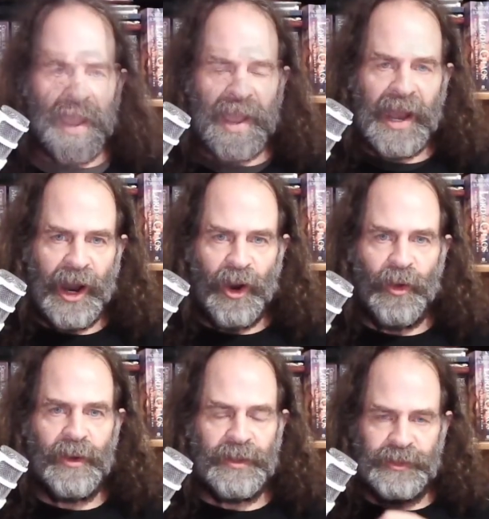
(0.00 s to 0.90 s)

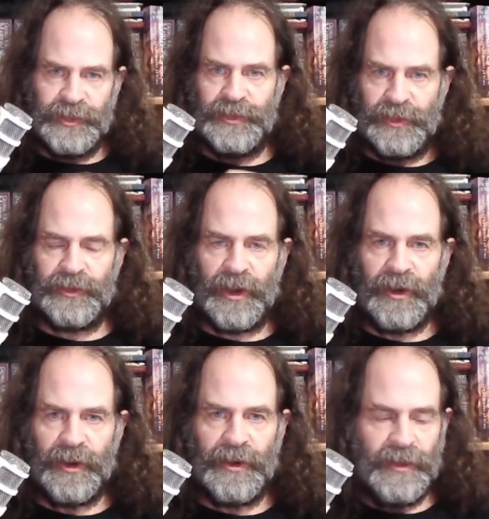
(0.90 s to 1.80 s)
How do you
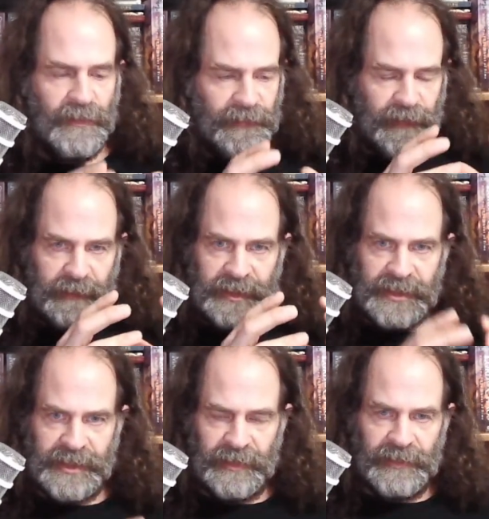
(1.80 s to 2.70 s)
go from
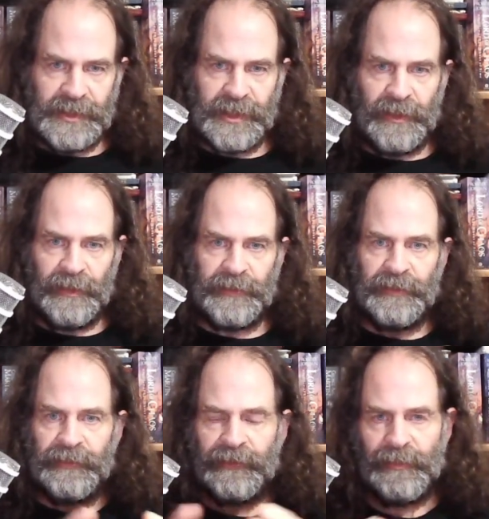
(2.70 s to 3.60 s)
single-celled
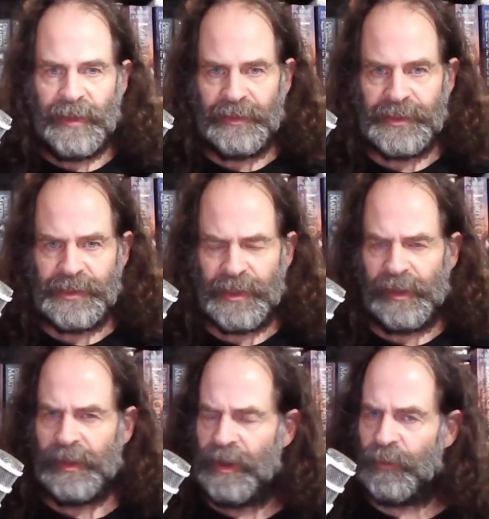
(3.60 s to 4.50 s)
to
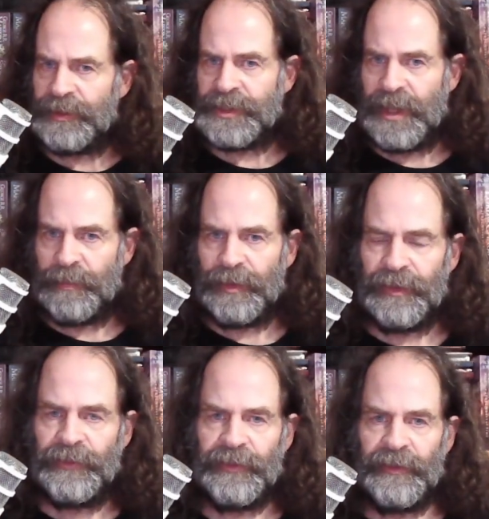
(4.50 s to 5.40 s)
multicellular? What's that
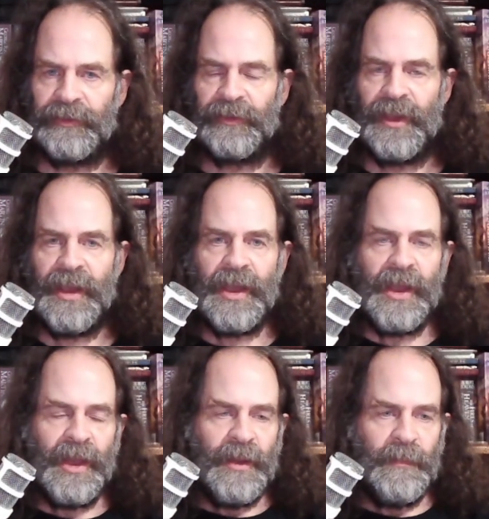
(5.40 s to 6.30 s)
process?
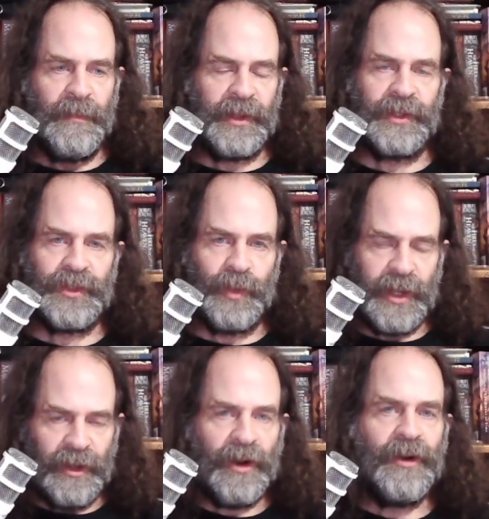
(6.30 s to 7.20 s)
Because we
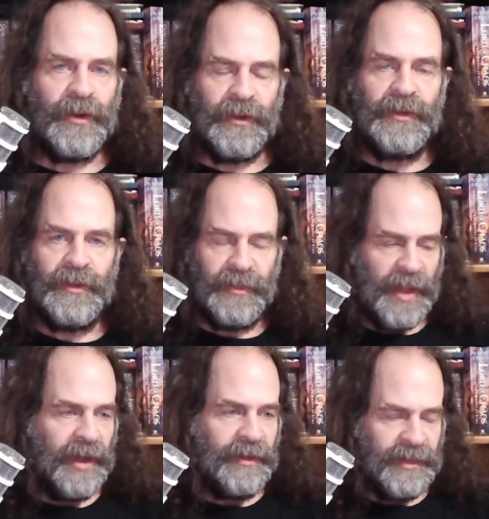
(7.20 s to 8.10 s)
know
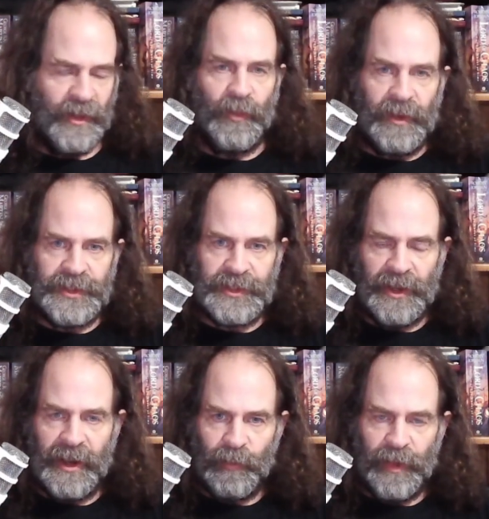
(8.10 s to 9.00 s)
that there was a
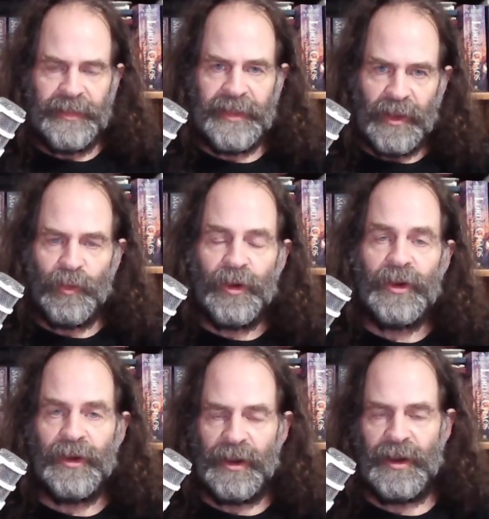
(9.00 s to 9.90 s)
time when there
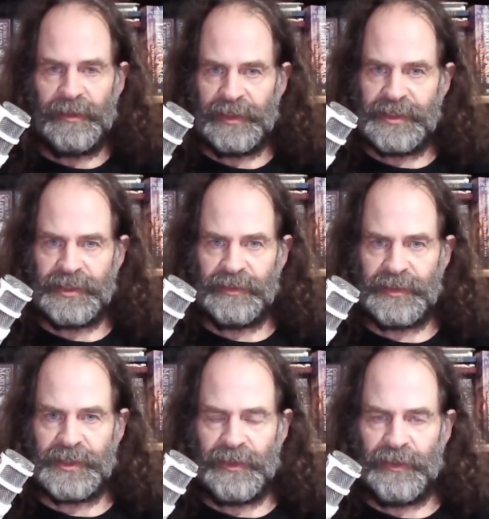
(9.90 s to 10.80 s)
were only
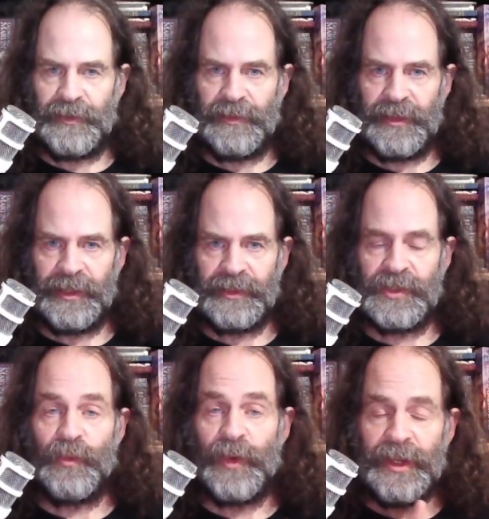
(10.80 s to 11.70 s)
single-celled things.
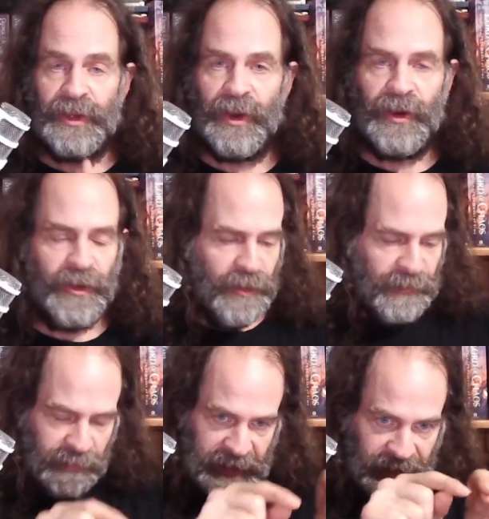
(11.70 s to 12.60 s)
We know
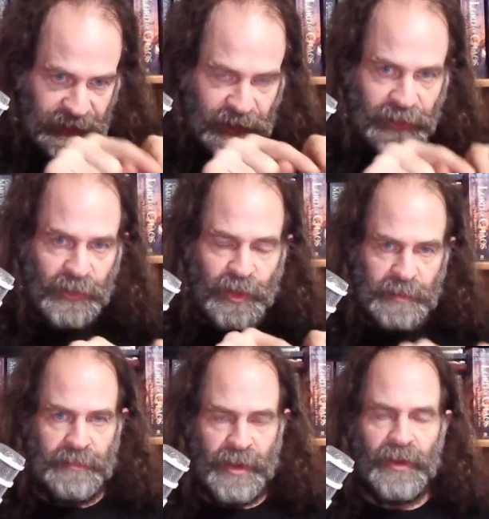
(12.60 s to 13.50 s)
from the internal
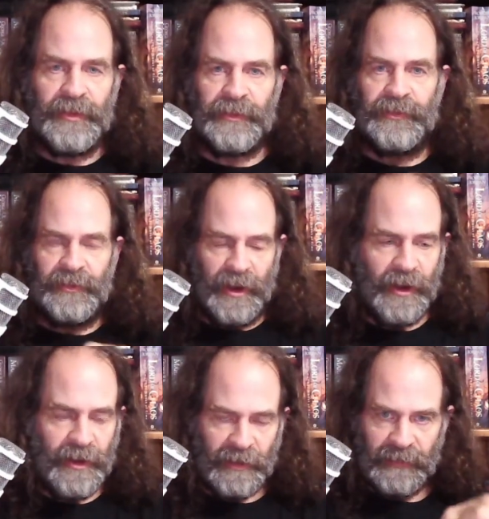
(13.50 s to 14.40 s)
components
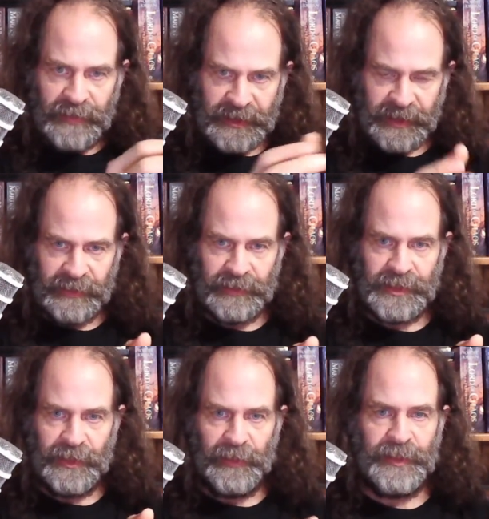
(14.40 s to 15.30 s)
of the
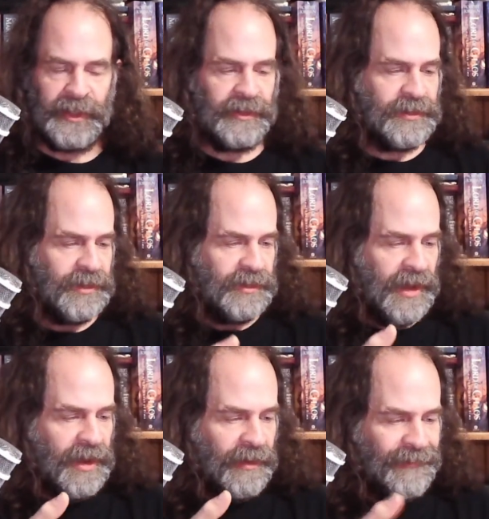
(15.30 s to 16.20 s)
single-celled things that
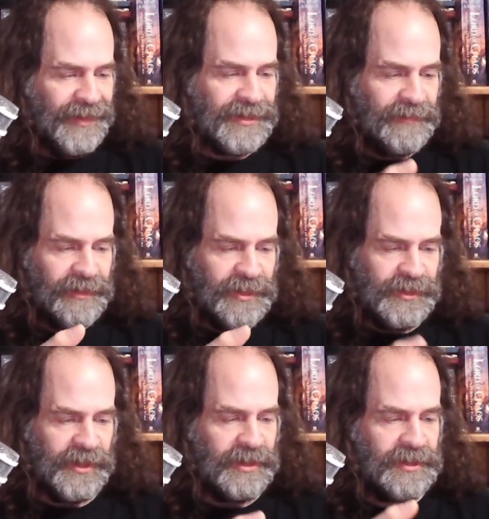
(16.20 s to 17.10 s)
they are effectively
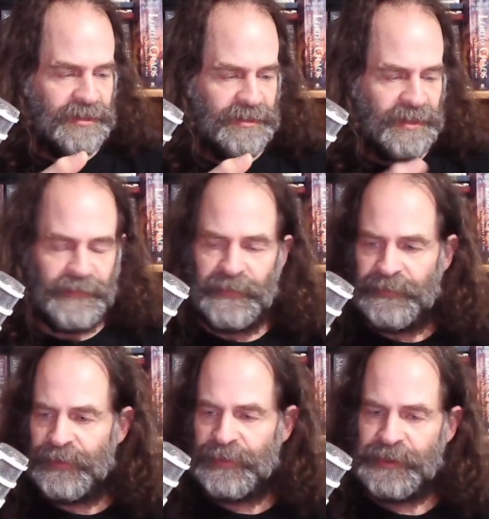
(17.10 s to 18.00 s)
just different
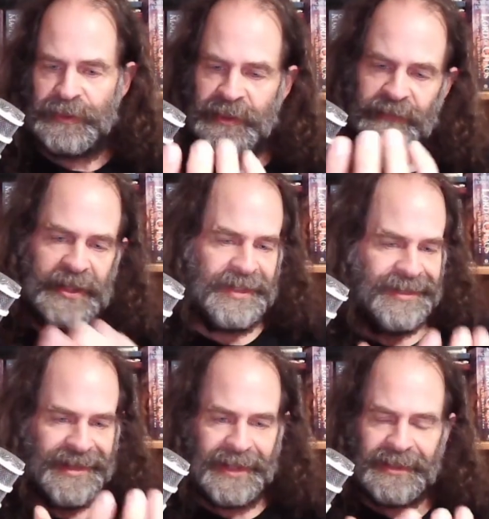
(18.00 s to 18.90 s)
versions of the
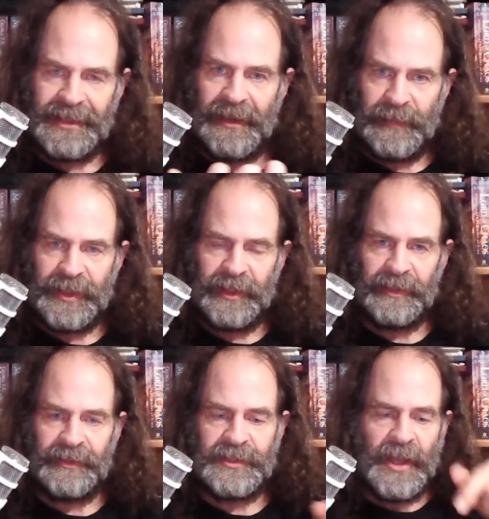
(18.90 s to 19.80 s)
exact same
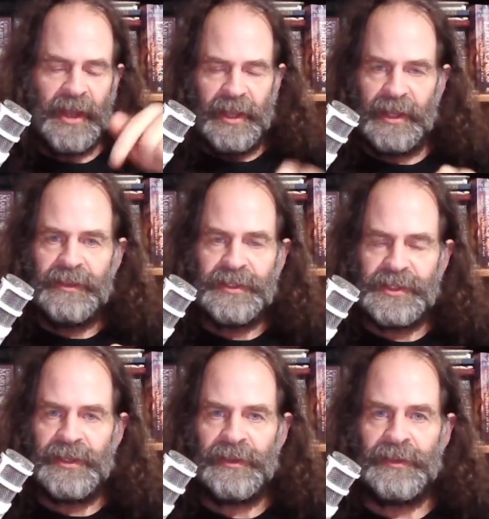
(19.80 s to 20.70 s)
things in the
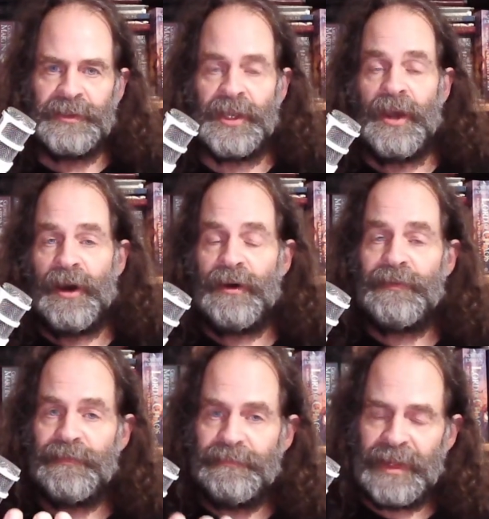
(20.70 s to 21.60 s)
cells
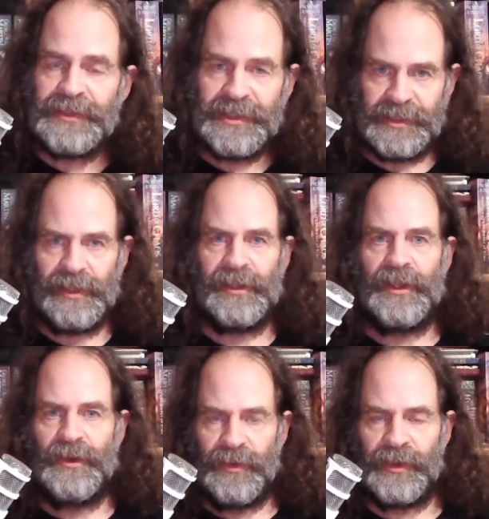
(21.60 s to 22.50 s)
of
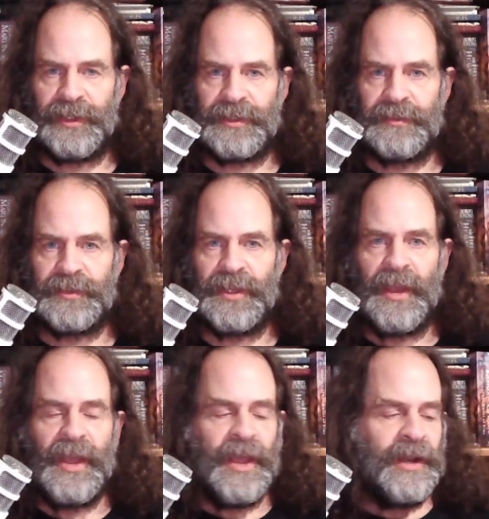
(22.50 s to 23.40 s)
multicellular organisms.
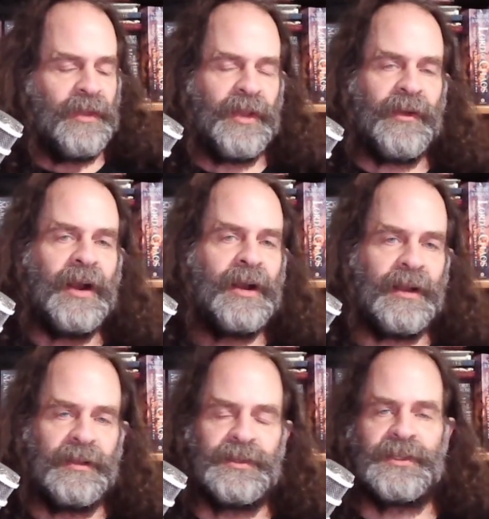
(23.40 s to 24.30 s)
Now, there
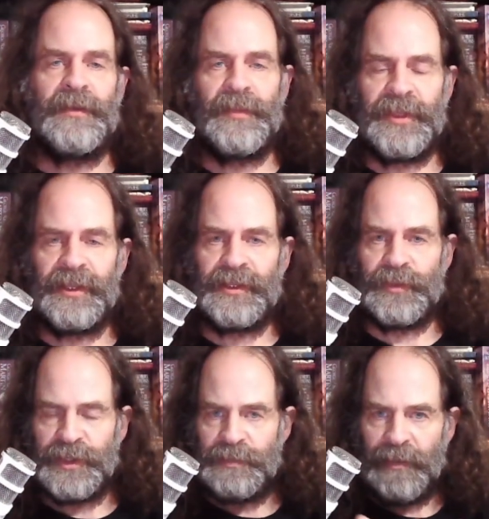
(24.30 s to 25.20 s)
are some things
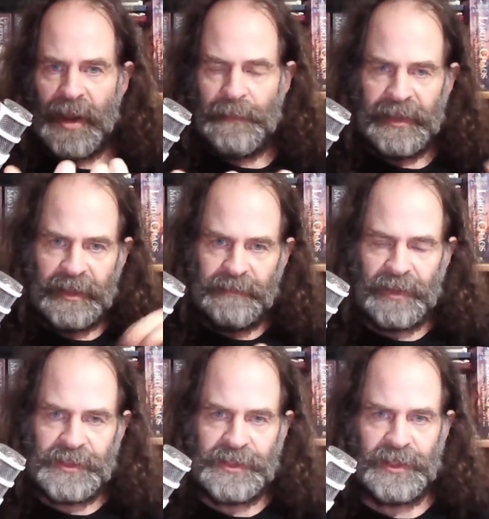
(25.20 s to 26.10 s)
which might be in
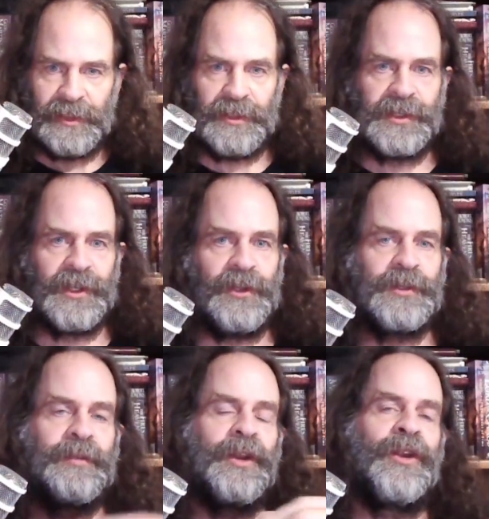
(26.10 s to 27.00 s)
multicellular cells
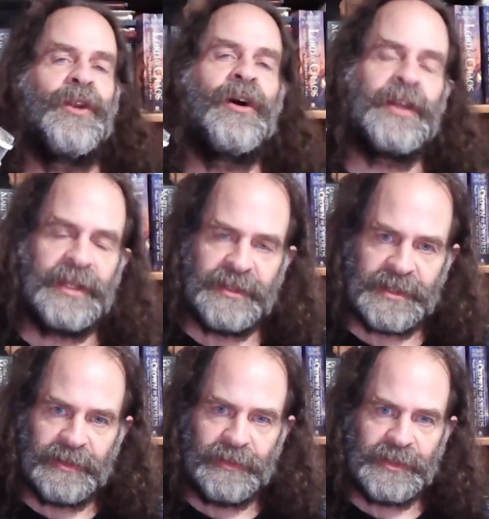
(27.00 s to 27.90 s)
but not in
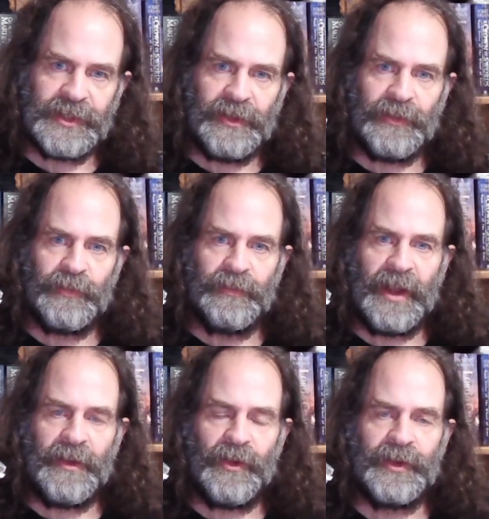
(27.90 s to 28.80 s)
single-celled
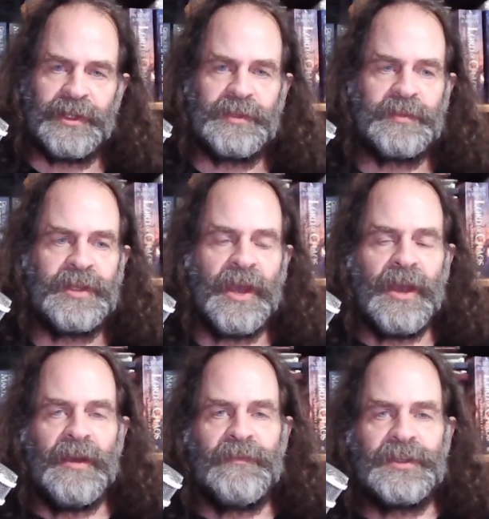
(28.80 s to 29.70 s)
organisms,
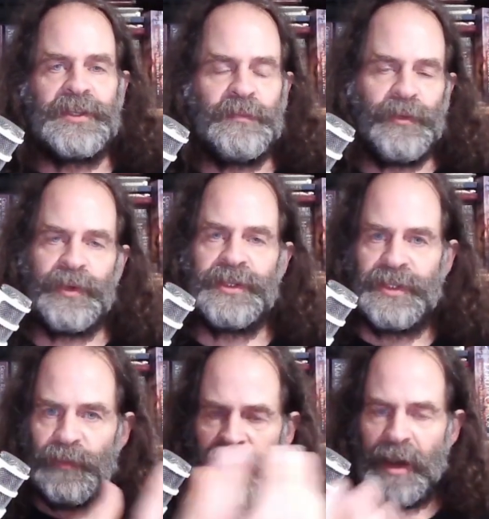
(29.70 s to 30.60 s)
for the simple reason
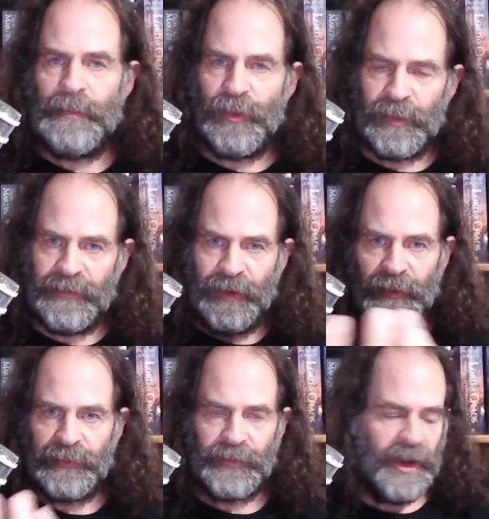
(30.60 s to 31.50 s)
that we are more
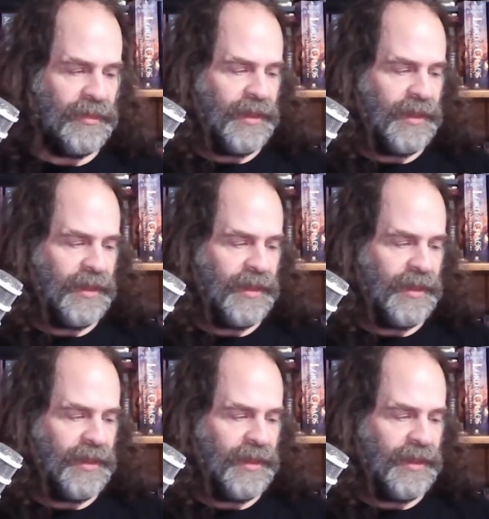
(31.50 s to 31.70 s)
evolved, right?